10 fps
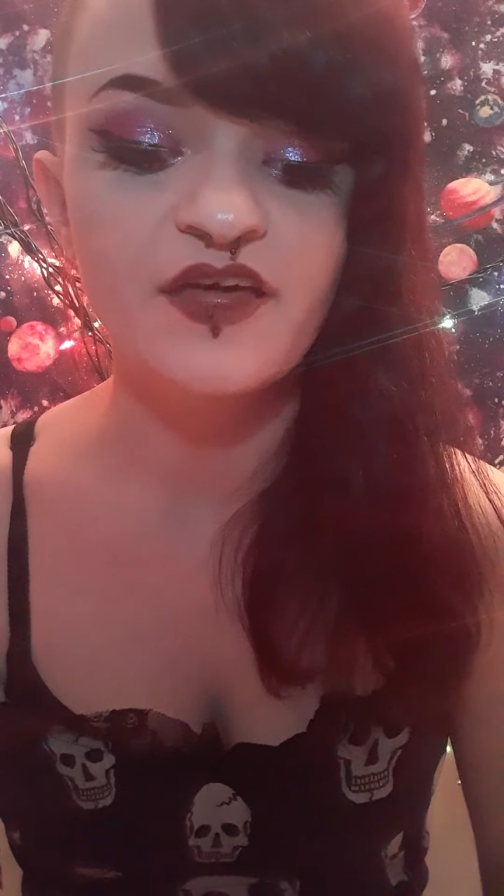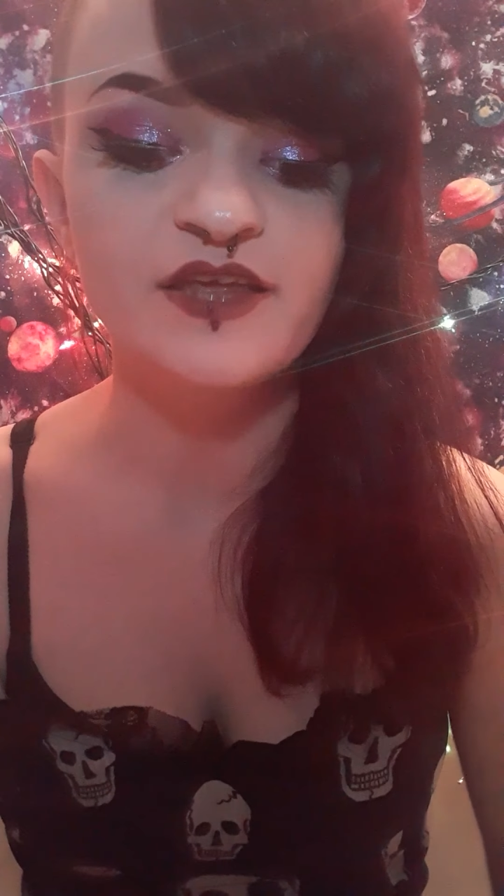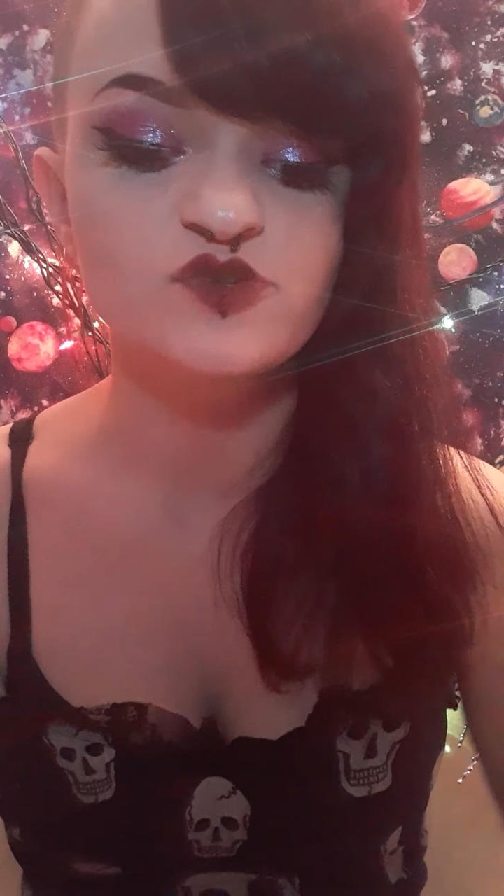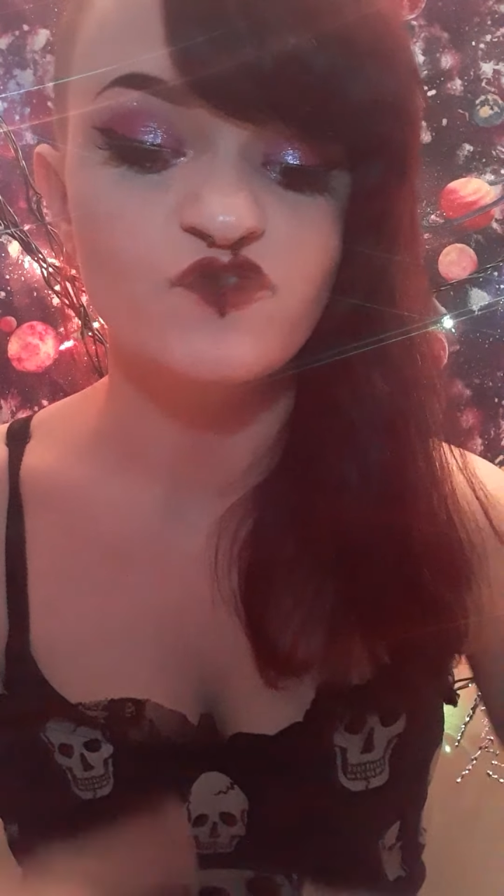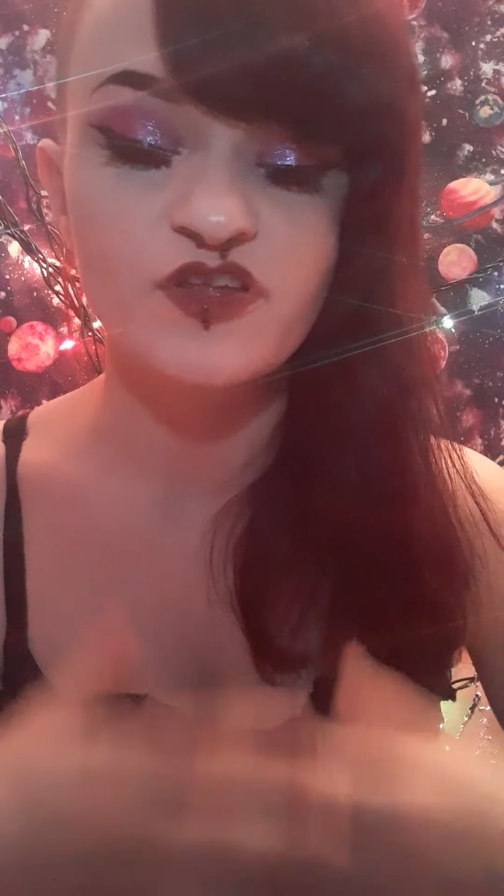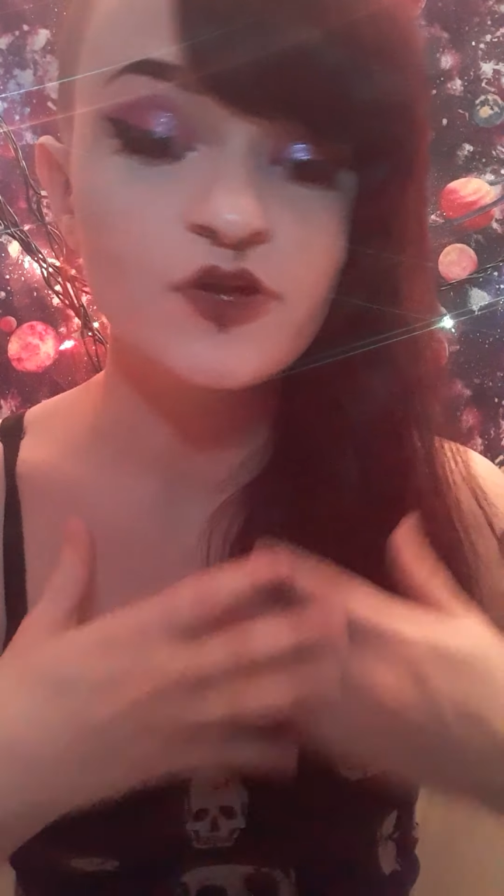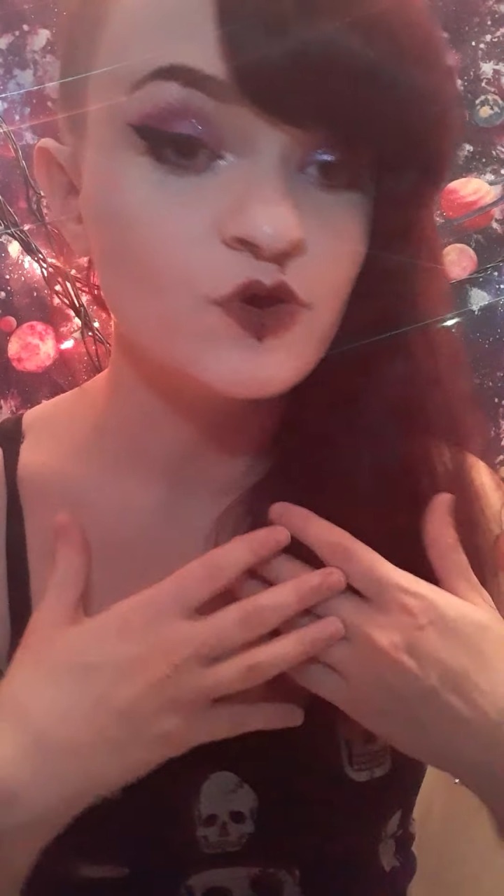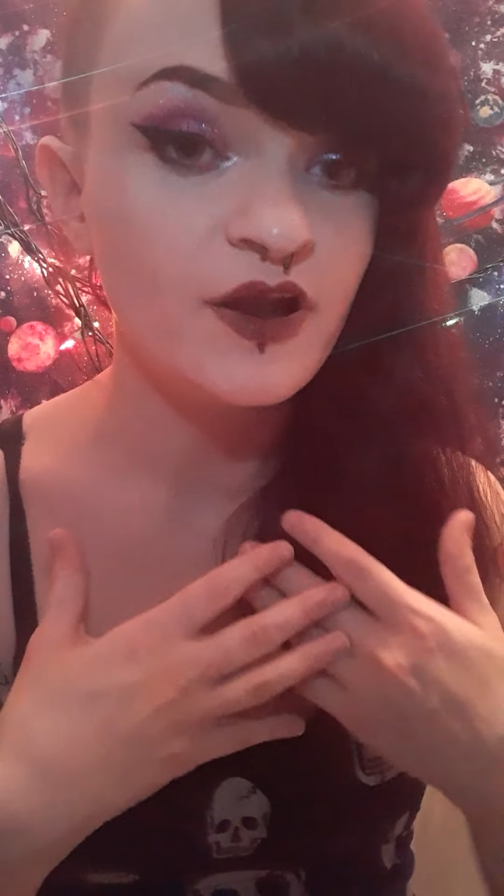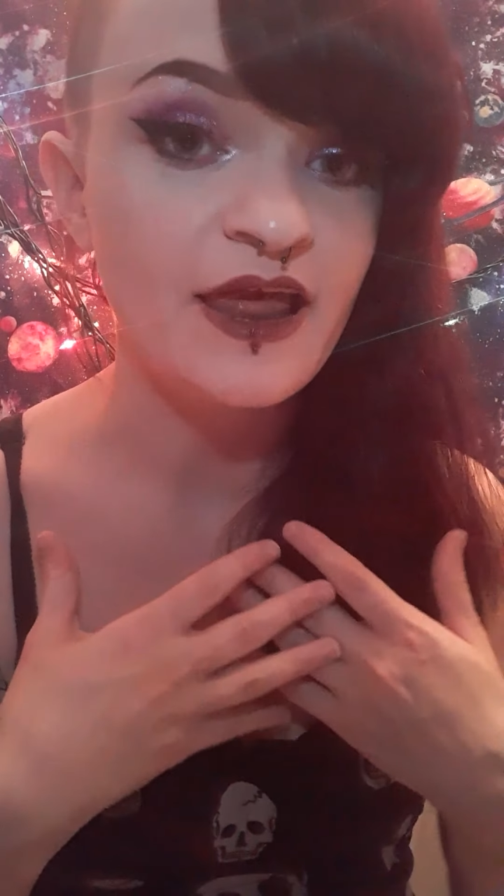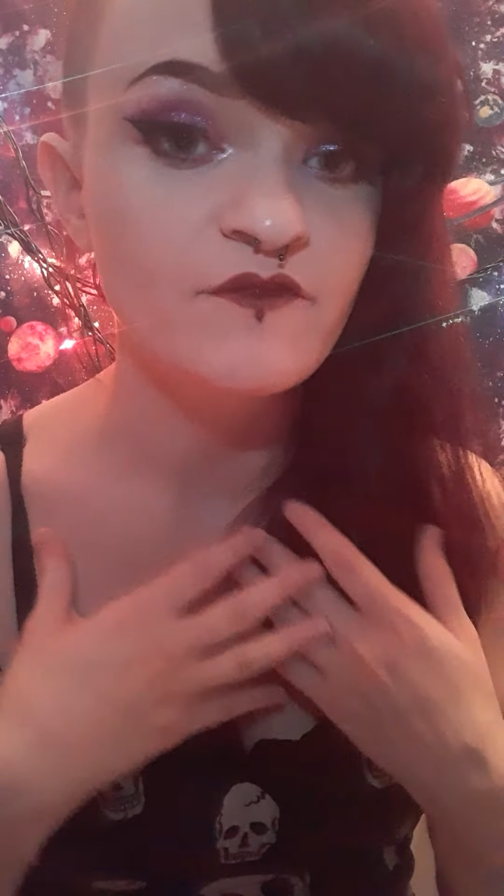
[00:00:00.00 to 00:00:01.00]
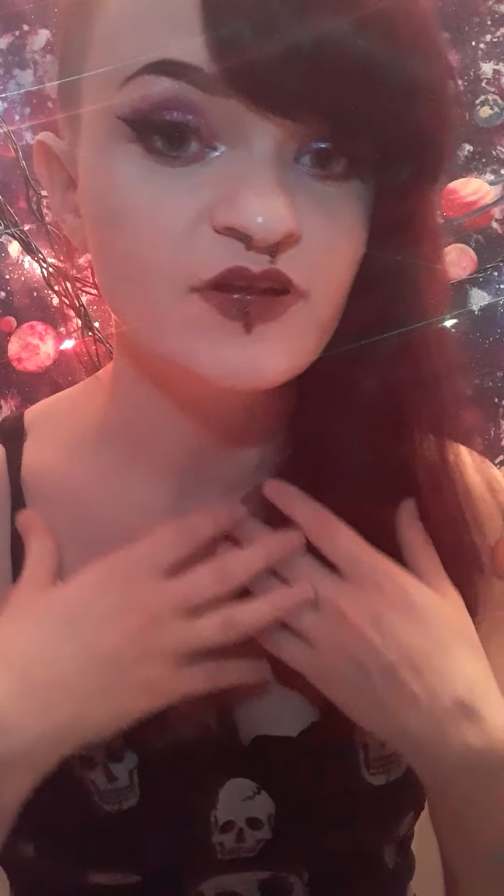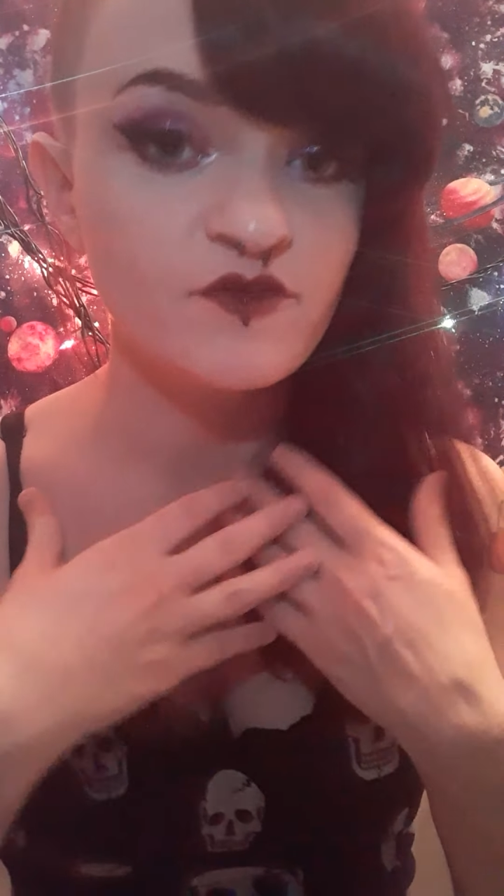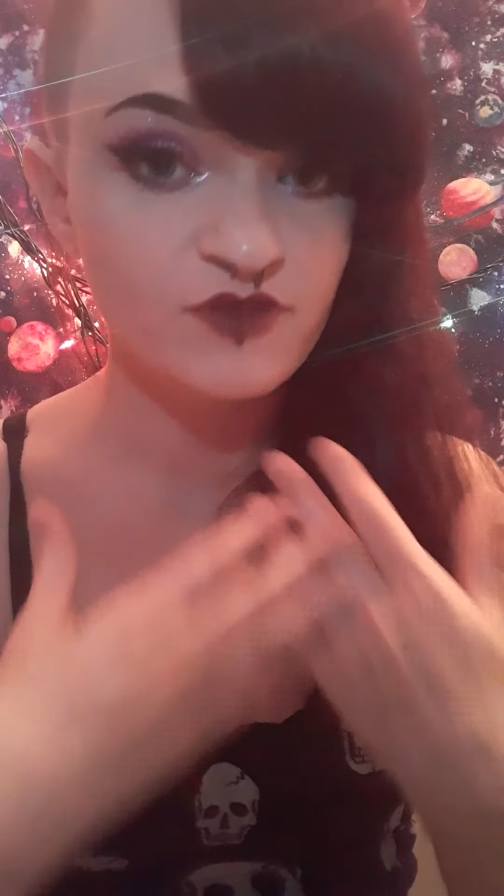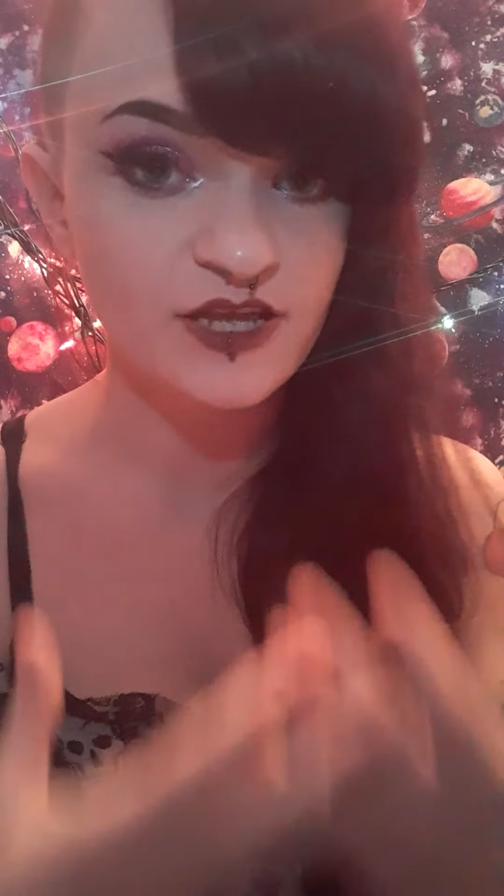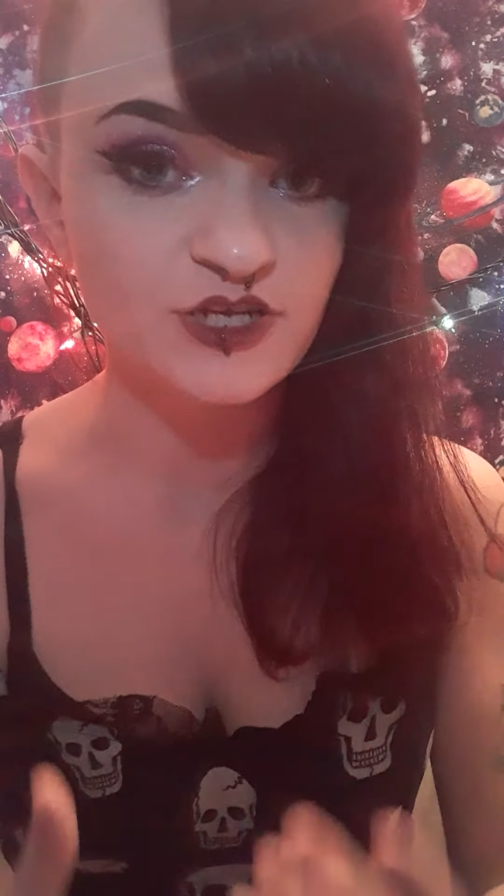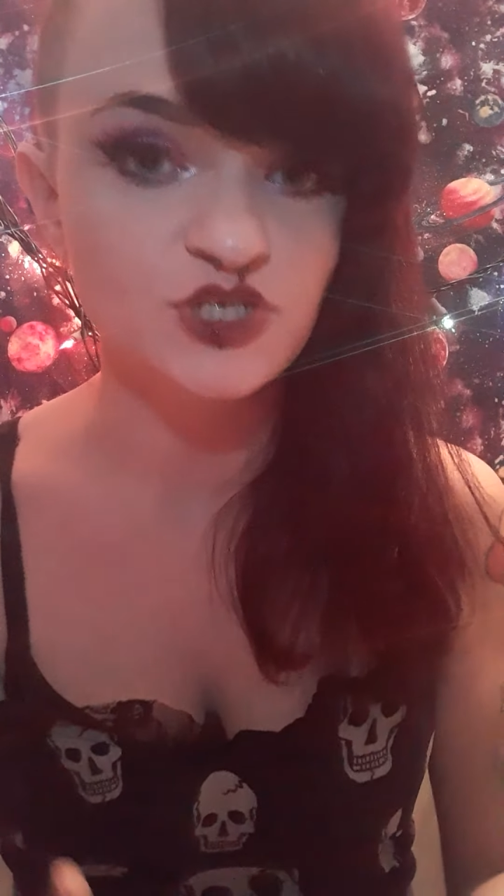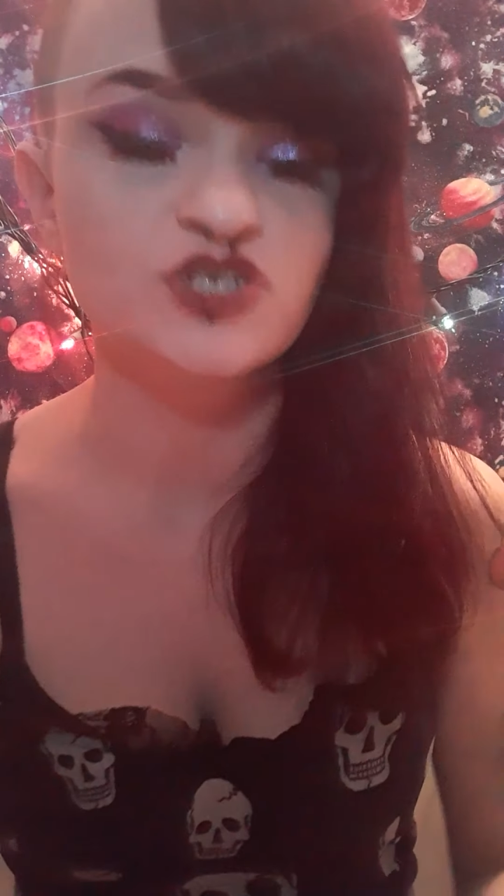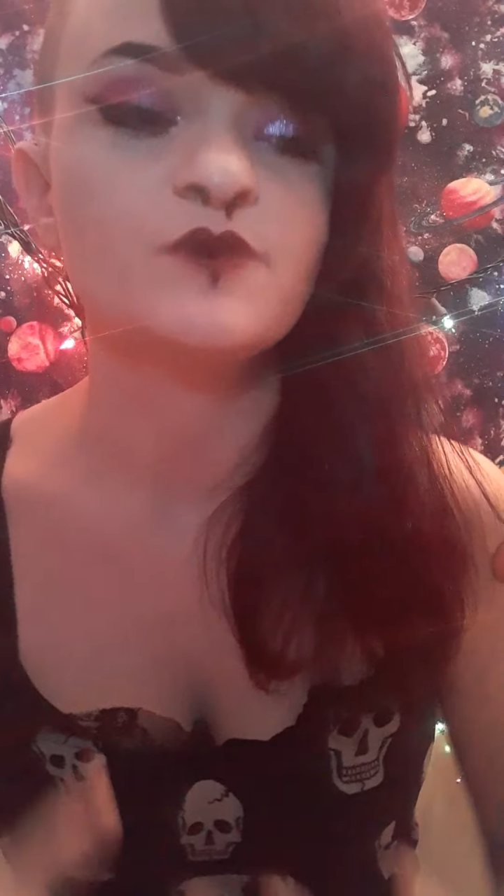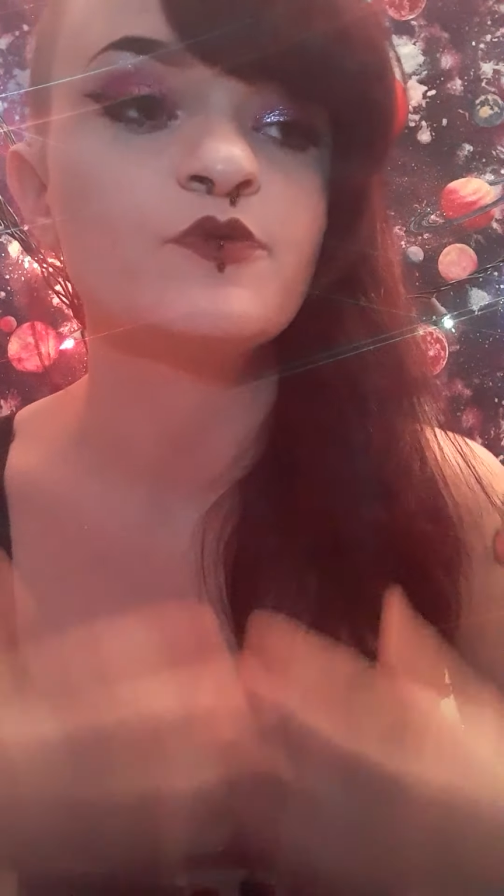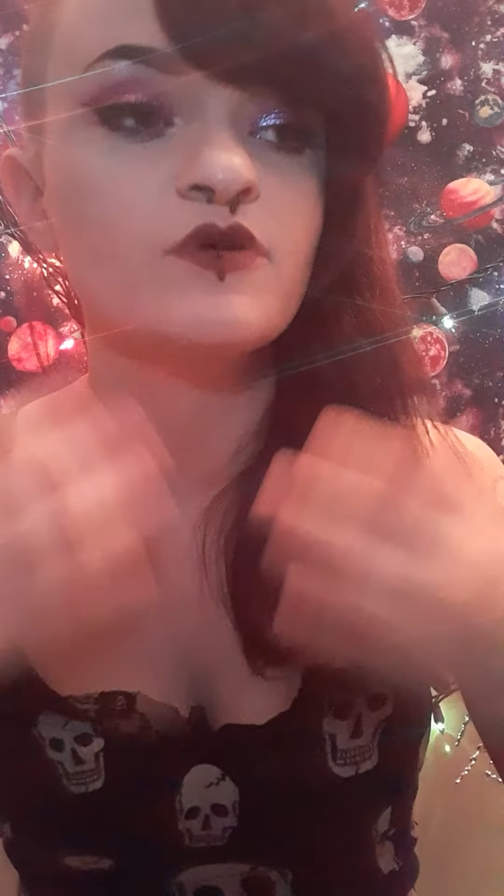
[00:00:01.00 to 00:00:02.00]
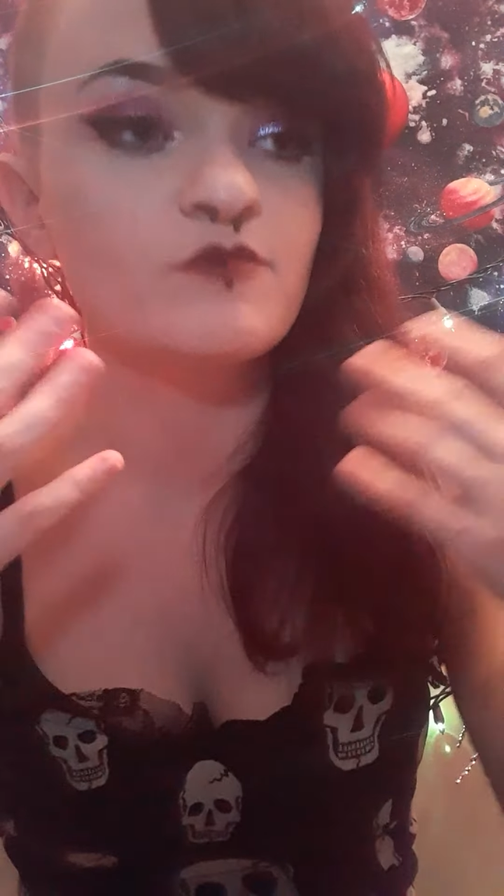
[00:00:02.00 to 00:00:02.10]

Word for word: that is really good at having a relationship or